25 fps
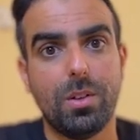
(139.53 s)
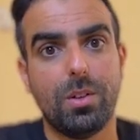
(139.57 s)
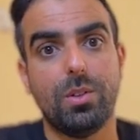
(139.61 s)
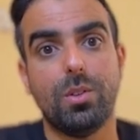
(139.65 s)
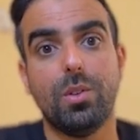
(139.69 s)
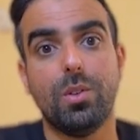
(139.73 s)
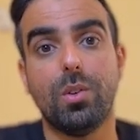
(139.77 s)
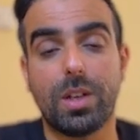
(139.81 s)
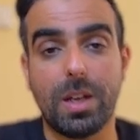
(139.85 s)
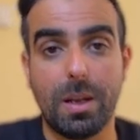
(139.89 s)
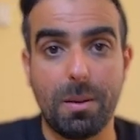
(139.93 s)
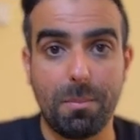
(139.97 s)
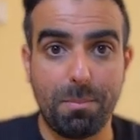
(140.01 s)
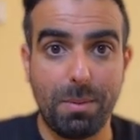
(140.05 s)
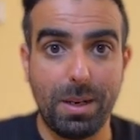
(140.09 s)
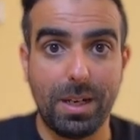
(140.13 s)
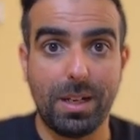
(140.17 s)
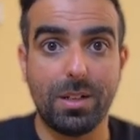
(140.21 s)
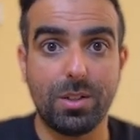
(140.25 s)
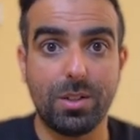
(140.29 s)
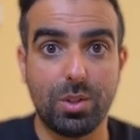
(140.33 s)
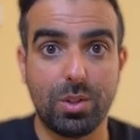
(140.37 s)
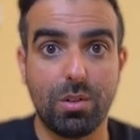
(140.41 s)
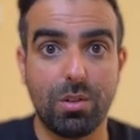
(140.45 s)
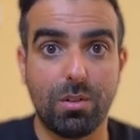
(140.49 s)
You can
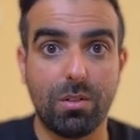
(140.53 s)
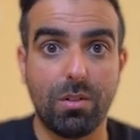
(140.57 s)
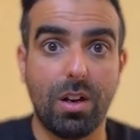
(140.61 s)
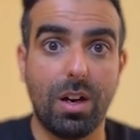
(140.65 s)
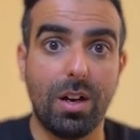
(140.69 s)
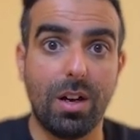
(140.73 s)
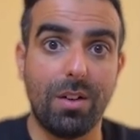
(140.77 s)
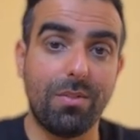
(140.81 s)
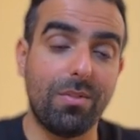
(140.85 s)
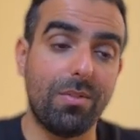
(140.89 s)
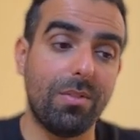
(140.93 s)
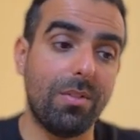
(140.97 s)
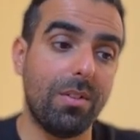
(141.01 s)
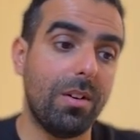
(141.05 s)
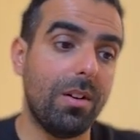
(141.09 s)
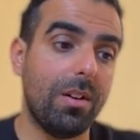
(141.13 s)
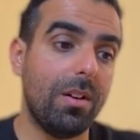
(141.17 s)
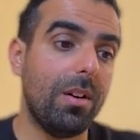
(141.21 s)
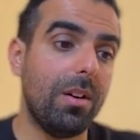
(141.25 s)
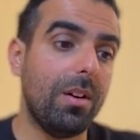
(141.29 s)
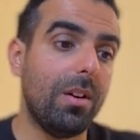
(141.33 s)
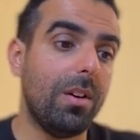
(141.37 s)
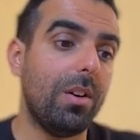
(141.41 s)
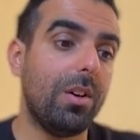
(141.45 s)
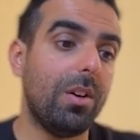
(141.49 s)
package the graph
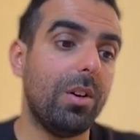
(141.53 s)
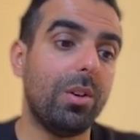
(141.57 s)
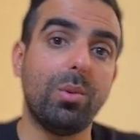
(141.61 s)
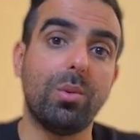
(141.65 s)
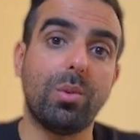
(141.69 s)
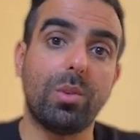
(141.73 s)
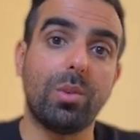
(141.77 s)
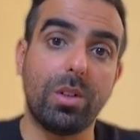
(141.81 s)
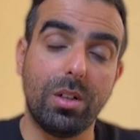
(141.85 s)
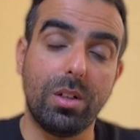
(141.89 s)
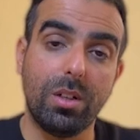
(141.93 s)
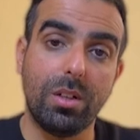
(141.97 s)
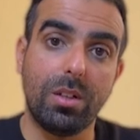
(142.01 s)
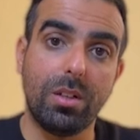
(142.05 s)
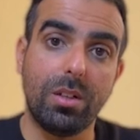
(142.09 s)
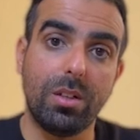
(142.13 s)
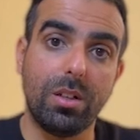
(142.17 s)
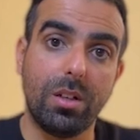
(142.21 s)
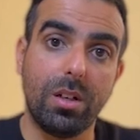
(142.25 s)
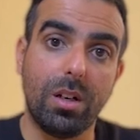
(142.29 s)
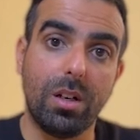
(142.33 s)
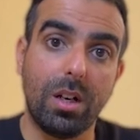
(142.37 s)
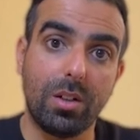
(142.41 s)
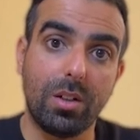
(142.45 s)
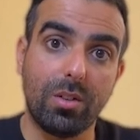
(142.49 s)
in
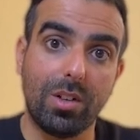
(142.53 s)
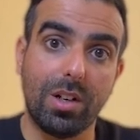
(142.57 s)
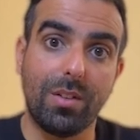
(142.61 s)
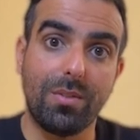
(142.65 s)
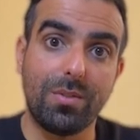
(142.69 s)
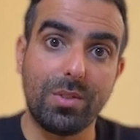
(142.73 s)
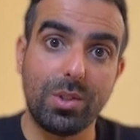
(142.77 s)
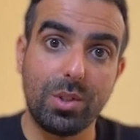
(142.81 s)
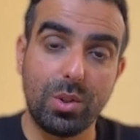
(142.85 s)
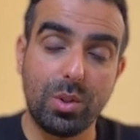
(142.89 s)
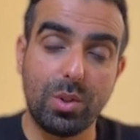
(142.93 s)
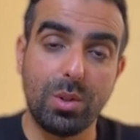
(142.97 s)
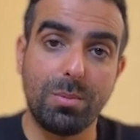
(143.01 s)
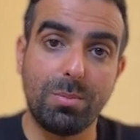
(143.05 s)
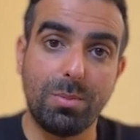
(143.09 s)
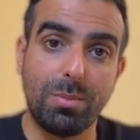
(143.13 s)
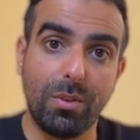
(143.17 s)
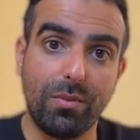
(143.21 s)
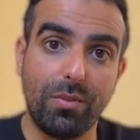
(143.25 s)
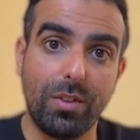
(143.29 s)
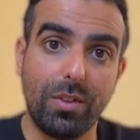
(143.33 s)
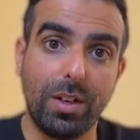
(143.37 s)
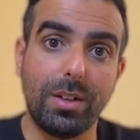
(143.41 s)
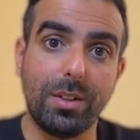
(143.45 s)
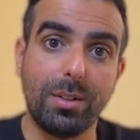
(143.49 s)
a graphs tuple
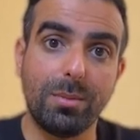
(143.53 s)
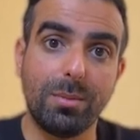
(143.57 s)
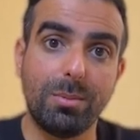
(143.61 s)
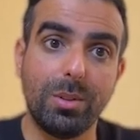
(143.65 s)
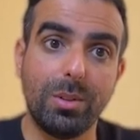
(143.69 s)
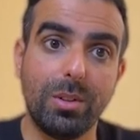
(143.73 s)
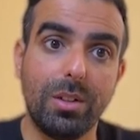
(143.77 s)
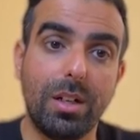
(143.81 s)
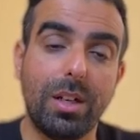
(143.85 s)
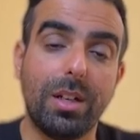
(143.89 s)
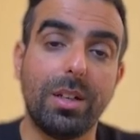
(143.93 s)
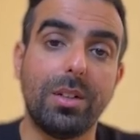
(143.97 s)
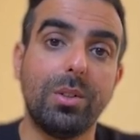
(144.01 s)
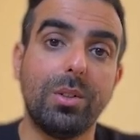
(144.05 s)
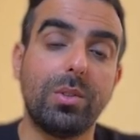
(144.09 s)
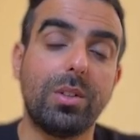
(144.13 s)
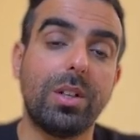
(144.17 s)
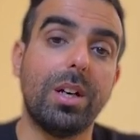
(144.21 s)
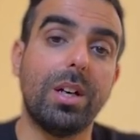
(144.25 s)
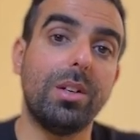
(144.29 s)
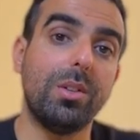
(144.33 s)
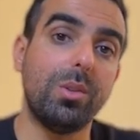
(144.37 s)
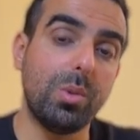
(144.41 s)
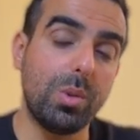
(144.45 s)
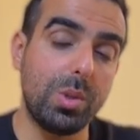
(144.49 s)
variable, and you
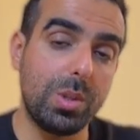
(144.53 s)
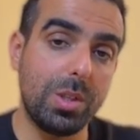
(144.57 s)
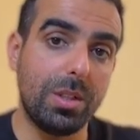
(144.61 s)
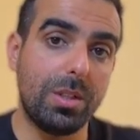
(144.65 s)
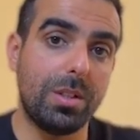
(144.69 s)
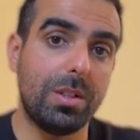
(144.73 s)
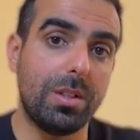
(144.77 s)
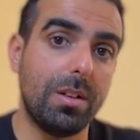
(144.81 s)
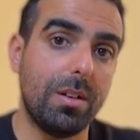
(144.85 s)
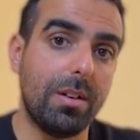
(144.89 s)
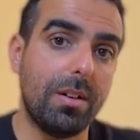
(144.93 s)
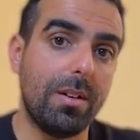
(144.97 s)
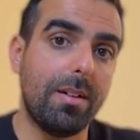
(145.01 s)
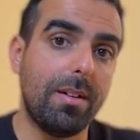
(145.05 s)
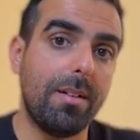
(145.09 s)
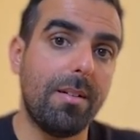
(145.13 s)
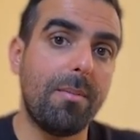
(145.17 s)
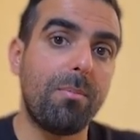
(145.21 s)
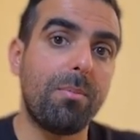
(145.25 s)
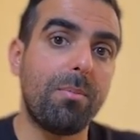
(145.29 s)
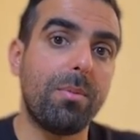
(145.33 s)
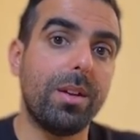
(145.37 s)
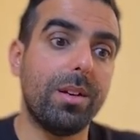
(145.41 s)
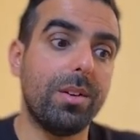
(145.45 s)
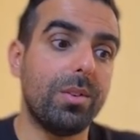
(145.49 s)
can use it
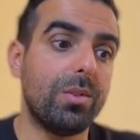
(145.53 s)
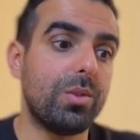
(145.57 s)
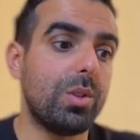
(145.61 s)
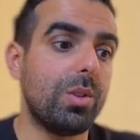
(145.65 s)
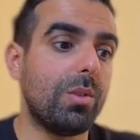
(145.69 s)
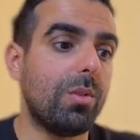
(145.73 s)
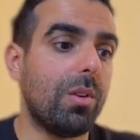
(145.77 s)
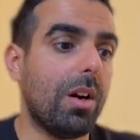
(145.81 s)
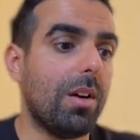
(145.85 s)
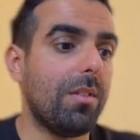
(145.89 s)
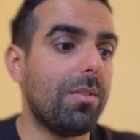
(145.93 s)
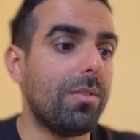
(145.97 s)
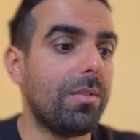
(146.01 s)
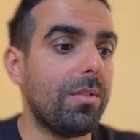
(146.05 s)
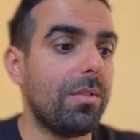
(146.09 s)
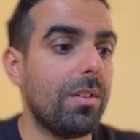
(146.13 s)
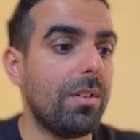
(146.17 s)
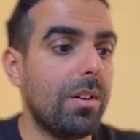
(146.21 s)
in Jraph.